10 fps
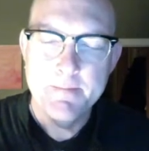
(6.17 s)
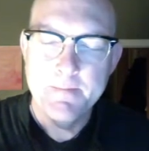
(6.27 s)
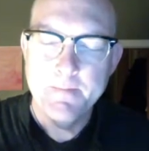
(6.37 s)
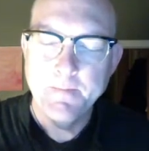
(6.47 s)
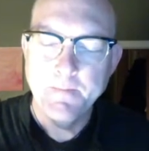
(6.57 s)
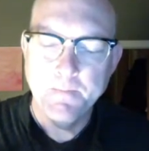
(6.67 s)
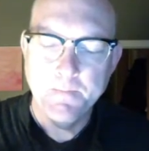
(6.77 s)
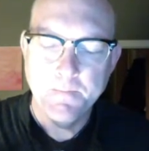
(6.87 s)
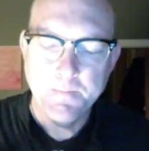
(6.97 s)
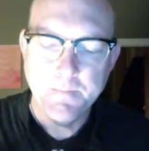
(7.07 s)
Mm.
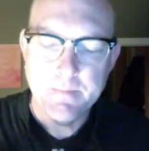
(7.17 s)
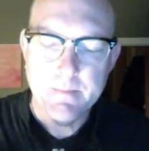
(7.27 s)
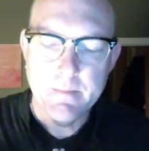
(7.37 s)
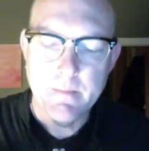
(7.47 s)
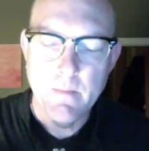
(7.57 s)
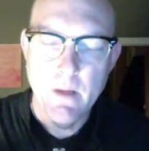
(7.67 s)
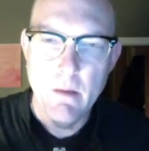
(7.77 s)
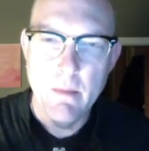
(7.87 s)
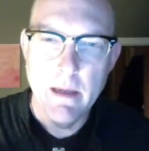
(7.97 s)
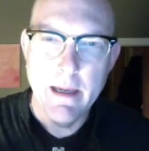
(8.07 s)
Oh
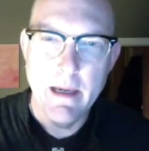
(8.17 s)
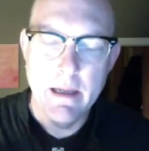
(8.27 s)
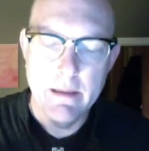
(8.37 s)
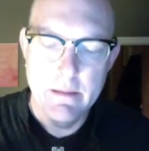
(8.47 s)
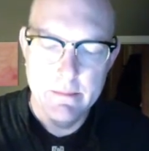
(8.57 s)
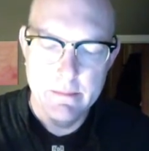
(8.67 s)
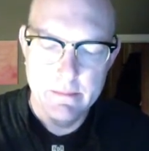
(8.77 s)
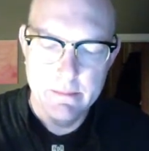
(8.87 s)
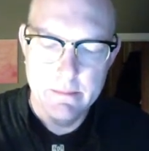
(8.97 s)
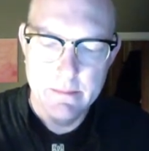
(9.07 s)
my God.
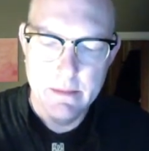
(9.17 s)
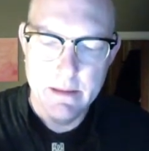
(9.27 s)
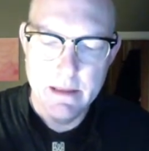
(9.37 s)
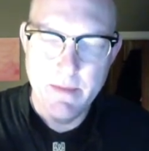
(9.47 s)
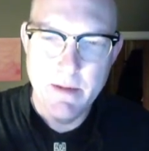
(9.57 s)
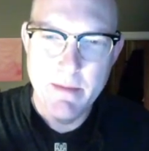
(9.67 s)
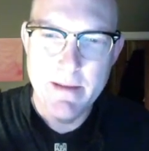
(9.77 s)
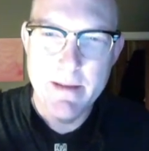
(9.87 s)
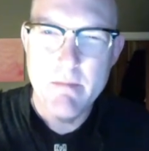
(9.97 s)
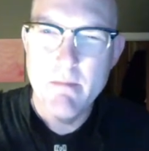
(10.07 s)
There's something about
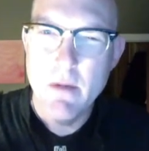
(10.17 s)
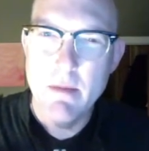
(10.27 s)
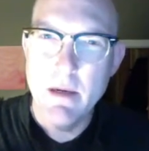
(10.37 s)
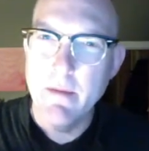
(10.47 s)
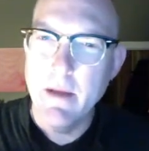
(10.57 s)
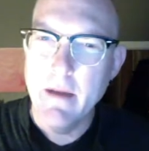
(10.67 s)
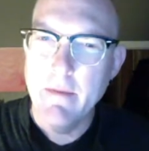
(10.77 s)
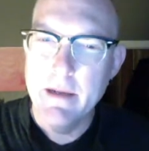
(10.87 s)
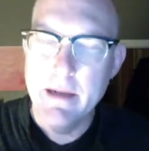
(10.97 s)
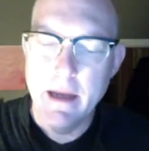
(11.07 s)
this moment of
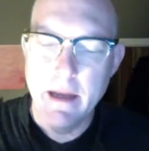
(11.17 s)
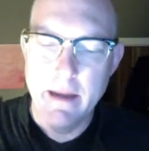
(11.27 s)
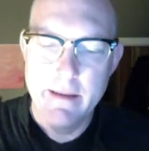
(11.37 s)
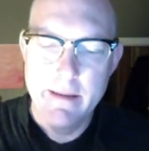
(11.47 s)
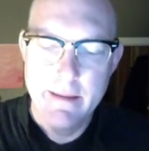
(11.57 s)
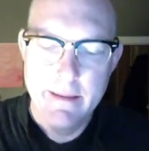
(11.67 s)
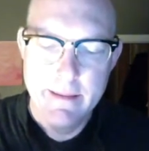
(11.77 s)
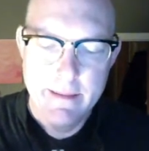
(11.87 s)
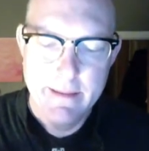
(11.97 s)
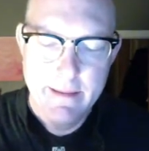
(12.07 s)
every day
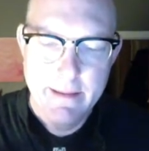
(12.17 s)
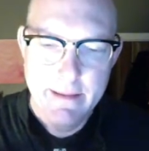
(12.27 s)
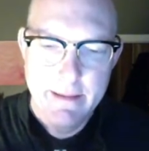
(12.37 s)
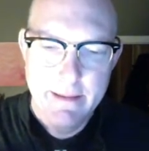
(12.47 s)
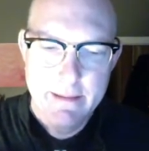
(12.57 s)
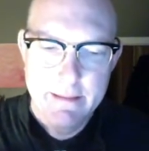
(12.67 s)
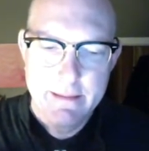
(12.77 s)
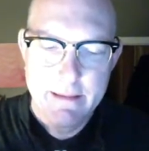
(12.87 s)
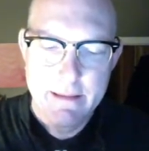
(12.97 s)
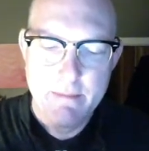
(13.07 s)

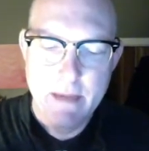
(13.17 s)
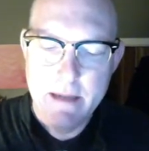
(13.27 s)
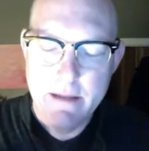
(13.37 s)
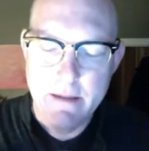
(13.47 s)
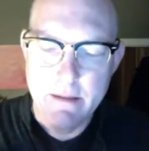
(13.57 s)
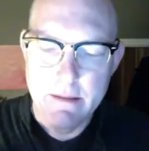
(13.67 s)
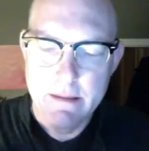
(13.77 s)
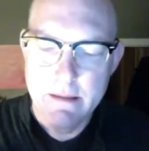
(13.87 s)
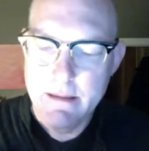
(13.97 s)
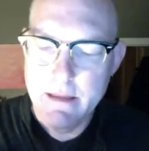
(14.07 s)
that's magical.
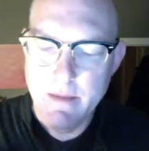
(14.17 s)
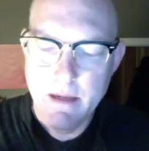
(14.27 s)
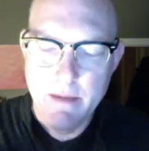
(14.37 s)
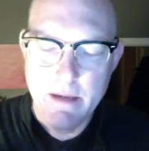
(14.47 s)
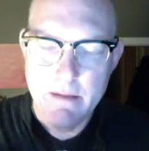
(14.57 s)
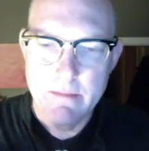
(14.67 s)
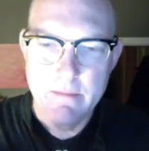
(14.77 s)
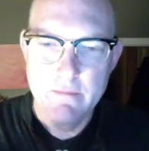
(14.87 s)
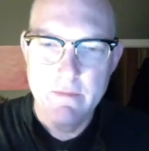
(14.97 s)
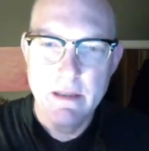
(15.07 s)
There's something about
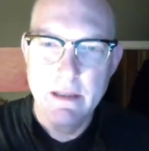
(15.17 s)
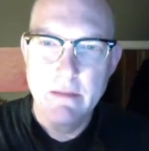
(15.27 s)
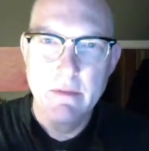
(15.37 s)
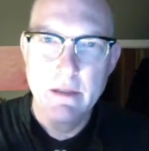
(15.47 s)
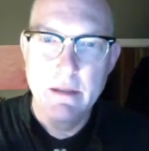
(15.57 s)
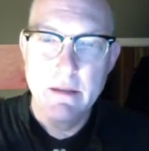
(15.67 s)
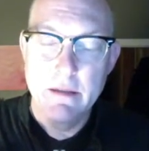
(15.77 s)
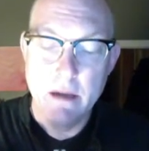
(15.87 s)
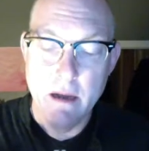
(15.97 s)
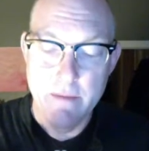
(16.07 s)
really, really good
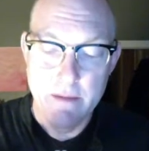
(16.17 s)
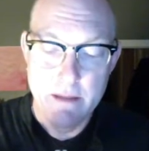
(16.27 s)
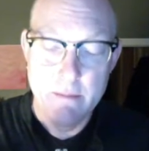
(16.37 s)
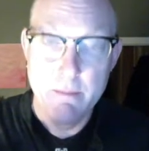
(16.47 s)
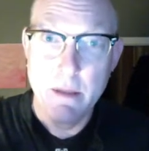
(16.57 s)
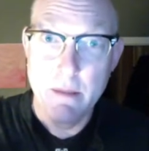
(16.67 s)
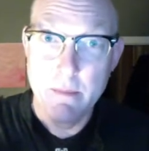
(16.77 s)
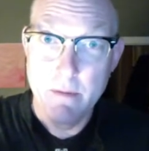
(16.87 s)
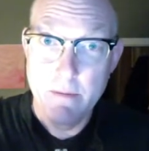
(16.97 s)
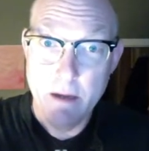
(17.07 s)
coffee. This is
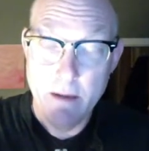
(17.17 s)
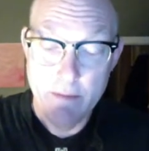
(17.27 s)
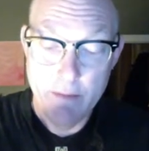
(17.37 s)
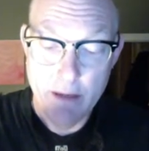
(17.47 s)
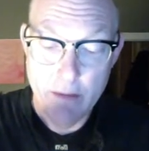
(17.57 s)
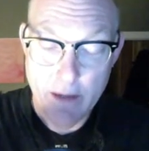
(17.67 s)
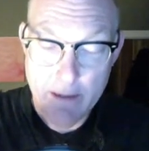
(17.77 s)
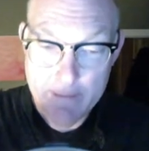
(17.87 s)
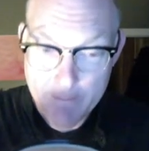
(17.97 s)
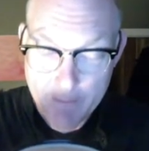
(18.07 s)
bulletproof coffee, by the
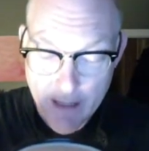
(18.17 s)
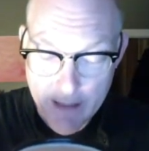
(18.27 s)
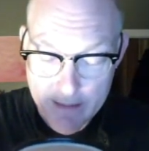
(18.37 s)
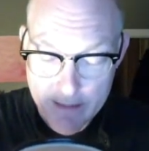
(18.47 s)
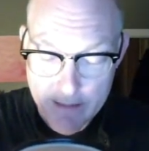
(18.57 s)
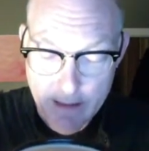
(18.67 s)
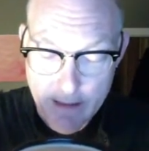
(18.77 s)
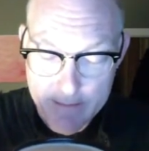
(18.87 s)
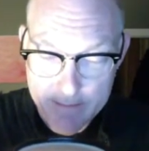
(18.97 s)
way. And, uh,